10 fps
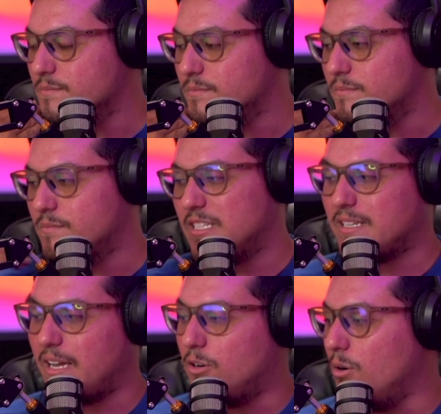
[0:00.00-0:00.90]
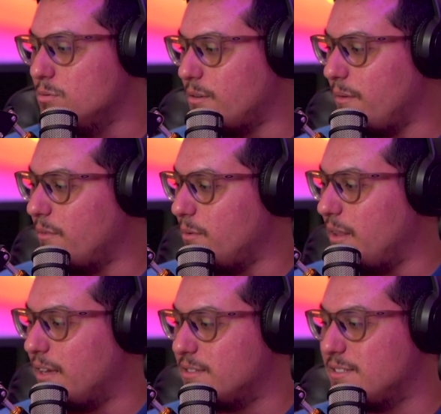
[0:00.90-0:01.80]
This guy, Cole, don't even know who the
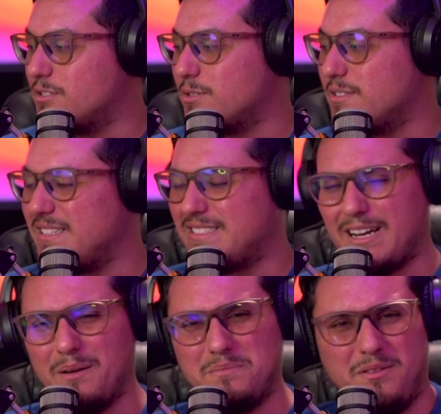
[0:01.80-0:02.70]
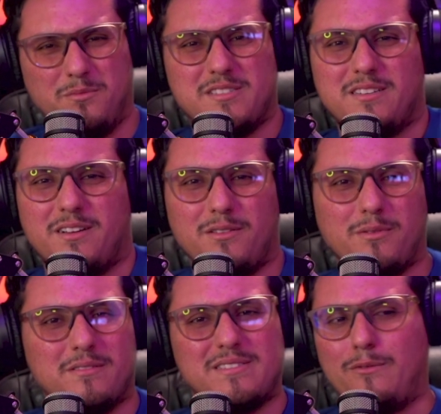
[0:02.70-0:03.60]
heck this is. Tristan Thompson was another one. I
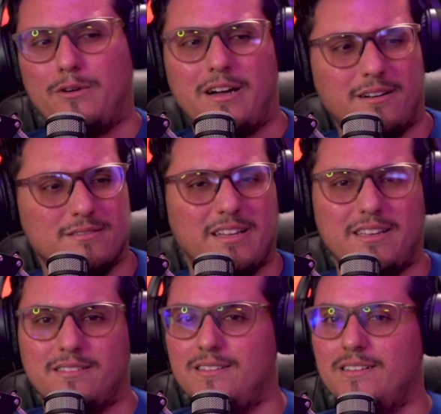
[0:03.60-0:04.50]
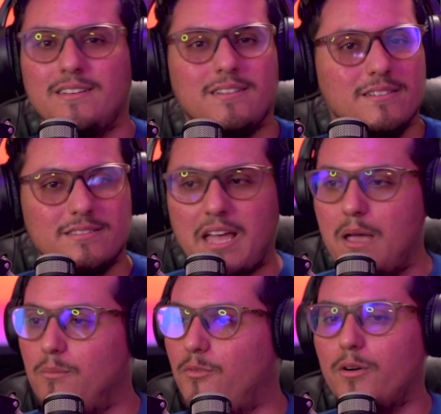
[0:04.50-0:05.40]
was like, wow. Like,
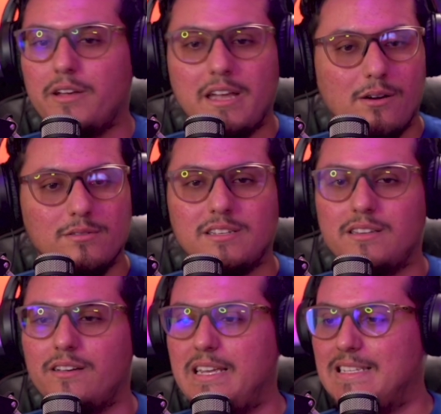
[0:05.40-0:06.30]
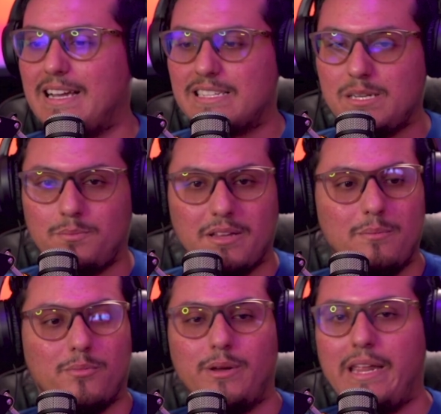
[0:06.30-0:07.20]
game 4, he goes in there. He's actually playing
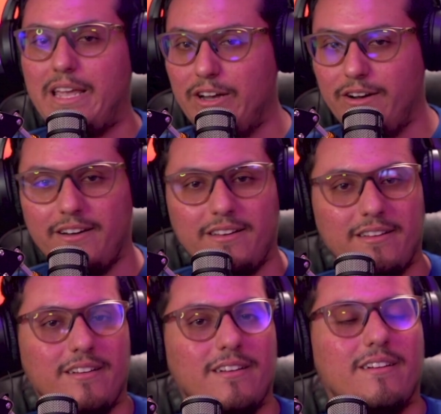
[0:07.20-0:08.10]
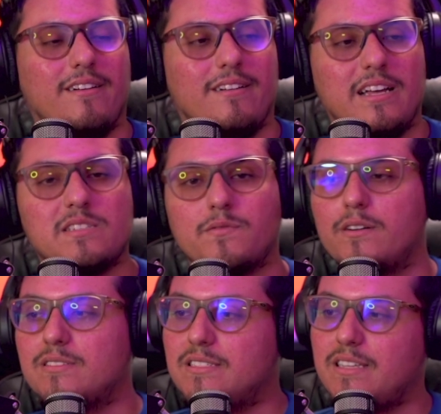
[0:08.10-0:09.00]
pretty good. As far
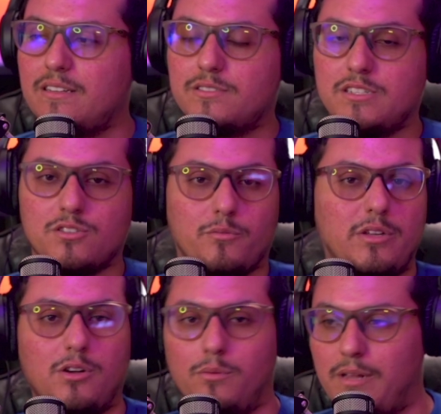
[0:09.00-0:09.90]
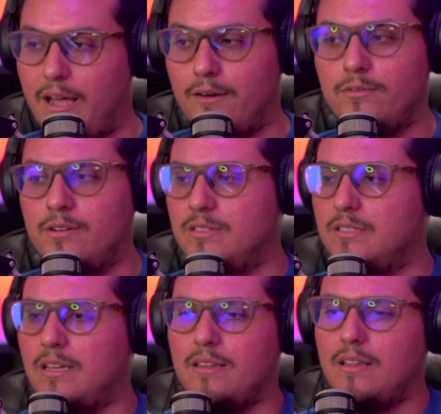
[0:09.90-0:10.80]
as the center's concerned, we don't have one.
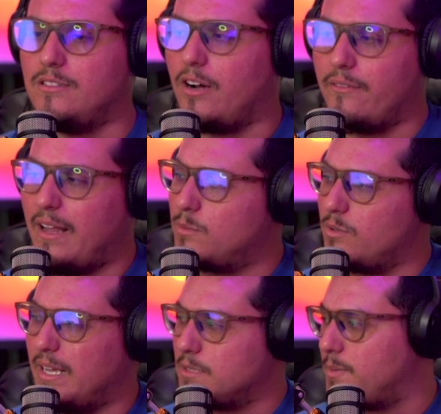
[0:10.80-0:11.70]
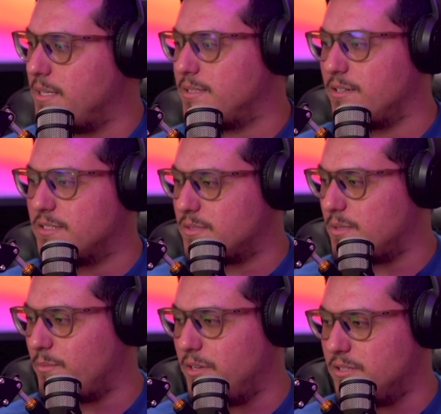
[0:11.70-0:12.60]
And then Darvin Ham don't like to play centers for
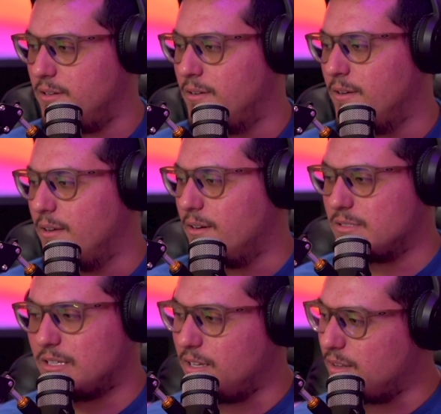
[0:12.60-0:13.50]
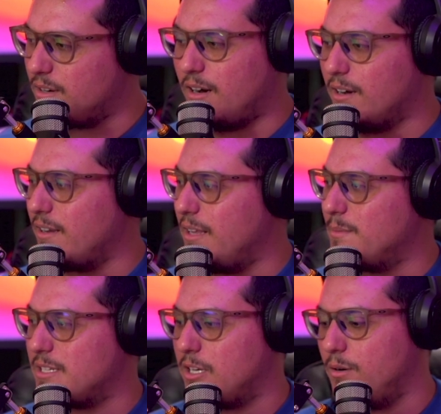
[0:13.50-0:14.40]
some reason. That was another knock on him as
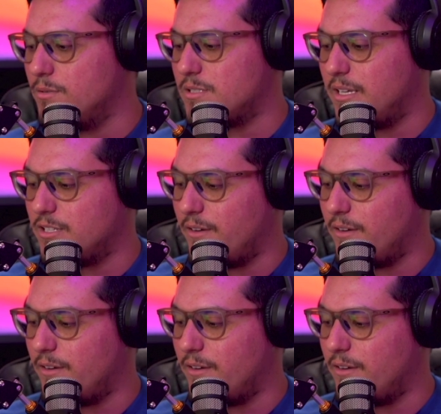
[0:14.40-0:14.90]
a coach. Like, Darvin